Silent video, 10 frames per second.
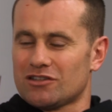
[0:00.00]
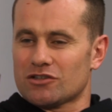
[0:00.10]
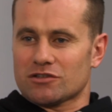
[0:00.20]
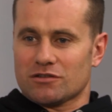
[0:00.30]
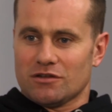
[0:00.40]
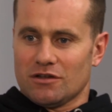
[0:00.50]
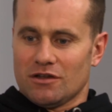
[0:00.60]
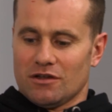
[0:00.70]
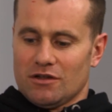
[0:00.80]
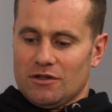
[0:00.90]
And it just,
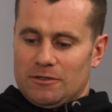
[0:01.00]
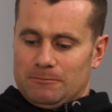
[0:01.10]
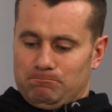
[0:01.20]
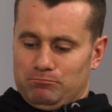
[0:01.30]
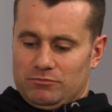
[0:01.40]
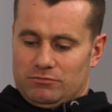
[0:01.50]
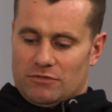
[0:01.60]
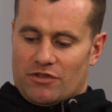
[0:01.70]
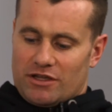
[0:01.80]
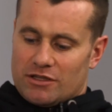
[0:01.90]

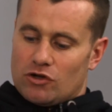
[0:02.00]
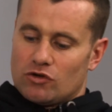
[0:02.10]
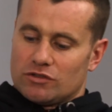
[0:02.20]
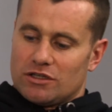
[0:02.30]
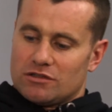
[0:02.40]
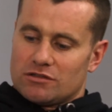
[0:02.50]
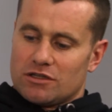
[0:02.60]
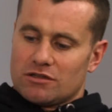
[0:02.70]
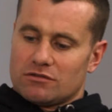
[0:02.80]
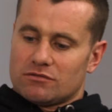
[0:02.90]
I think in the long run didn't
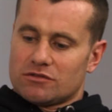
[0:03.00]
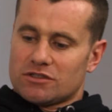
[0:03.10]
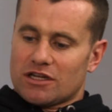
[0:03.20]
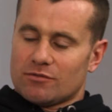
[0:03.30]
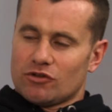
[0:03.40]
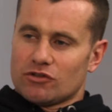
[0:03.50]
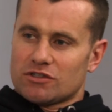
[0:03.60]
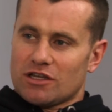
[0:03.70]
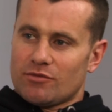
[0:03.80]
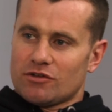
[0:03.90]
didn't stand him in good
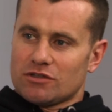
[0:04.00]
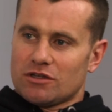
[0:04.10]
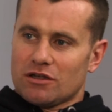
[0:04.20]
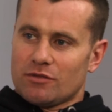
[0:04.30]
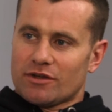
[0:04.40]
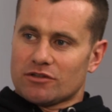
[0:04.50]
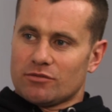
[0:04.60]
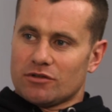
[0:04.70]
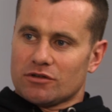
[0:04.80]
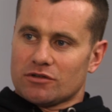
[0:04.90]
stead because he, he picked up
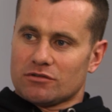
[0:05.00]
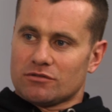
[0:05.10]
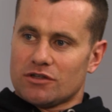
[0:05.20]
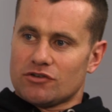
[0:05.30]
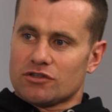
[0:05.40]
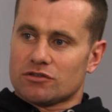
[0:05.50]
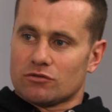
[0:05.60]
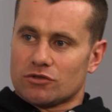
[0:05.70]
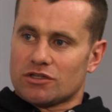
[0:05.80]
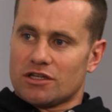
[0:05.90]
a lot of injuries
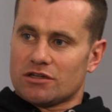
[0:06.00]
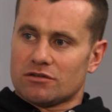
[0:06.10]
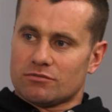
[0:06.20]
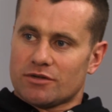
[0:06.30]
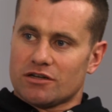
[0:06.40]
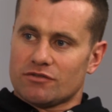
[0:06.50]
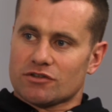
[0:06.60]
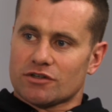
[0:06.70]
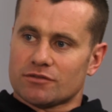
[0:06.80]
towards the later part do, of his career.